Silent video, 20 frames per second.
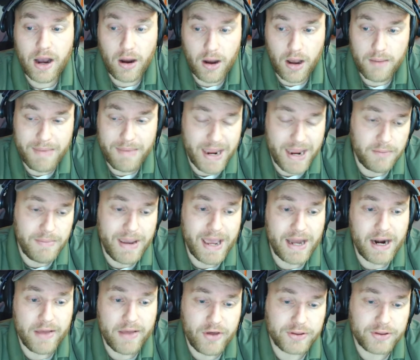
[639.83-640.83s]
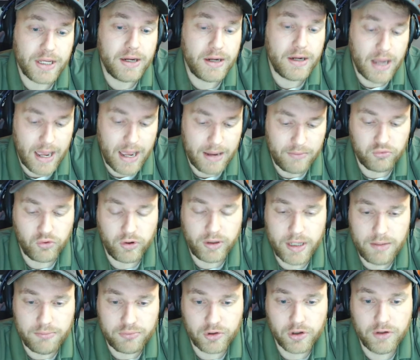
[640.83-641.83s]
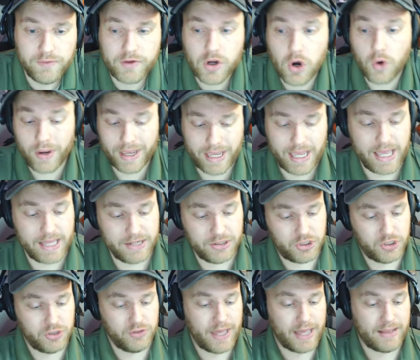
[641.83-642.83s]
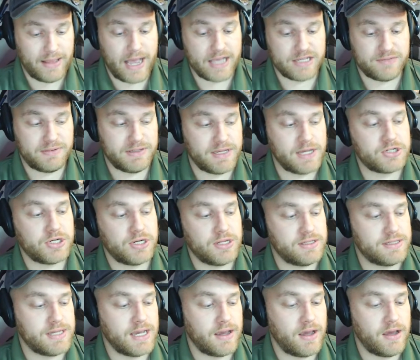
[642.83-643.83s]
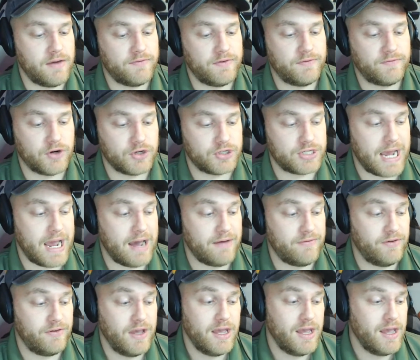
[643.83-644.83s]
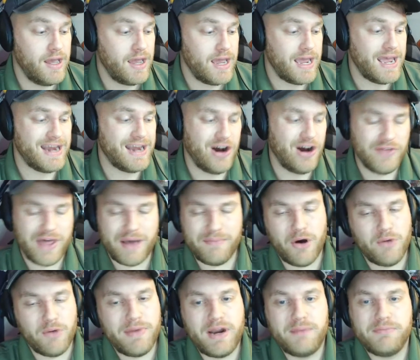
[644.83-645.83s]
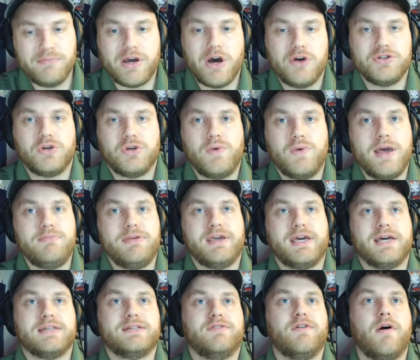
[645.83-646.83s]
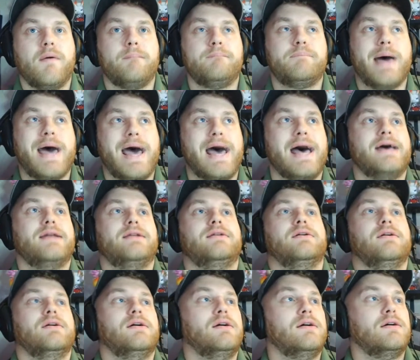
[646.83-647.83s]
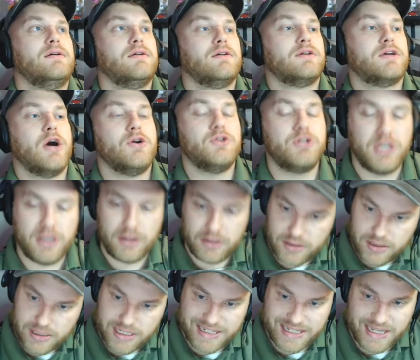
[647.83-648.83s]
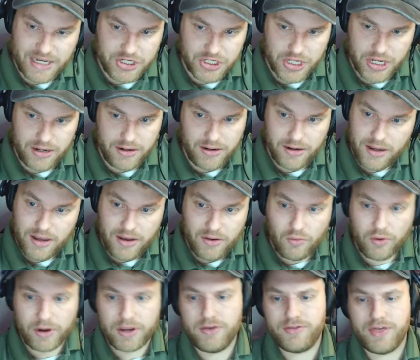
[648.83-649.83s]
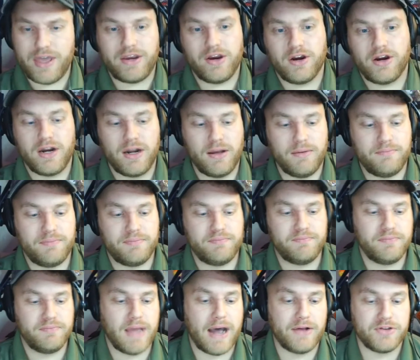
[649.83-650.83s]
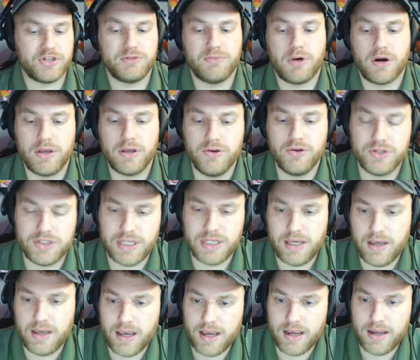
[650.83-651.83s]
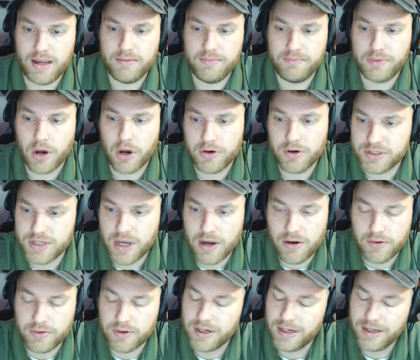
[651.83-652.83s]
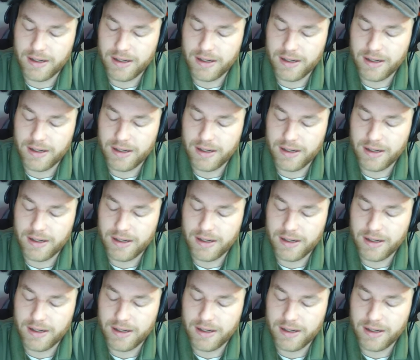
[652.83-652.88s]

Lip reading: Man-to-man, I thought they had really improved going into that last possession of the first half. And all that momentum goes away because of a bad coaching decision where you think you're going to outsmart UC and go to zone.